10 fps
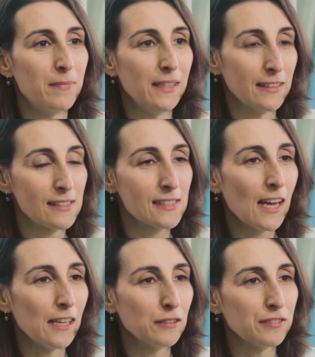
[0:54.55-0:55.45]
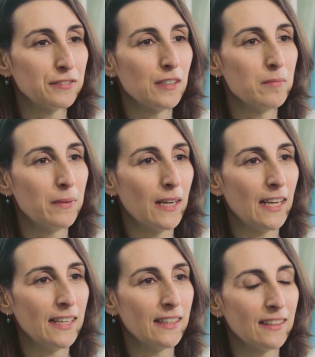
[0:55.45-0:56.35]
in itself,
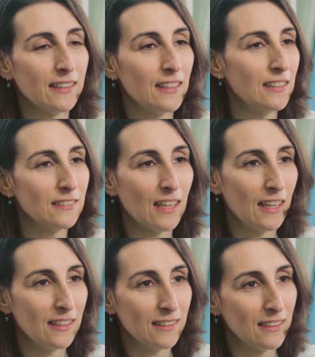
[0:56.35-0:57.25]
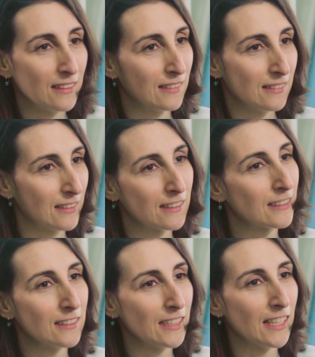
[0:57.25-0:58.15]
but is not
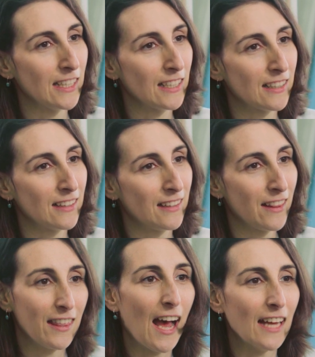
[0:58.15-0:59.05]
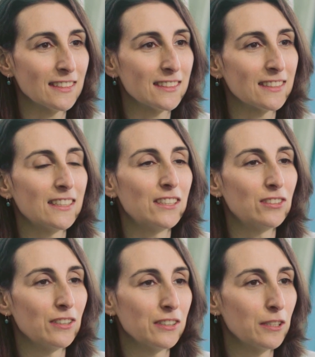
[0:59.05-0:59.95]
necessarily that.
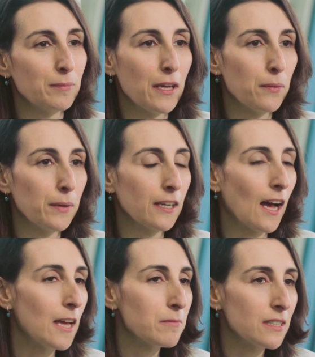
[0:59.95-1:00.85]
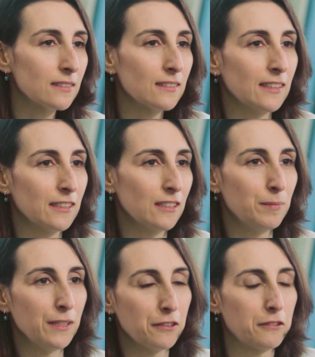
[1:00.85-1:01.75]
So it could be a weak eye muscle, it could
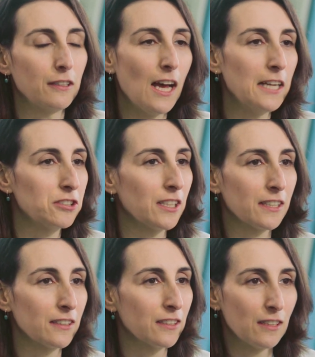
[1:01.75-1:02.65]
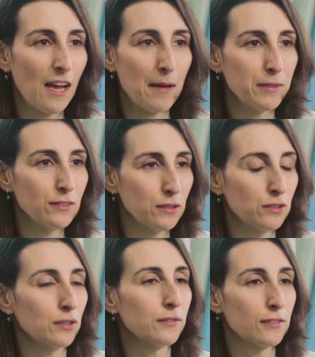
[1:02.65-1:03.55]
be neurologic, it could happen due to a